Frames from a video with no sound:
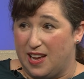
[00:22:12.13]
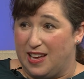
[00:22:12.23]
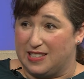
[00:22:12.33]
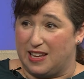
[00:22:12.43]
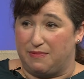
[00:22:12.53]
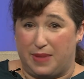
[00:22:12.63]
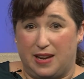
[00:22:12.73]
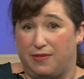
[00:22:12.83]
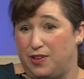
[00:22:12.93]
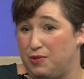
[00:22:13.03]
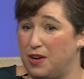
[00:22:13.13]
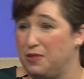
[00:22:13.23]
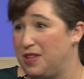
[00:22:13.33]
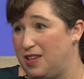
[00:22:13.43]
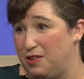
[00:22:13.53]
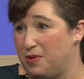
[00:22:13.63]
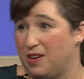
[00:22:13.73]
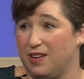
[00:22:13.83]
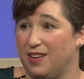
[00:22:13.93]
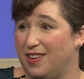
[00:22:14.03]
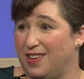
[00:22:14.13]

Is that men, if you know that you are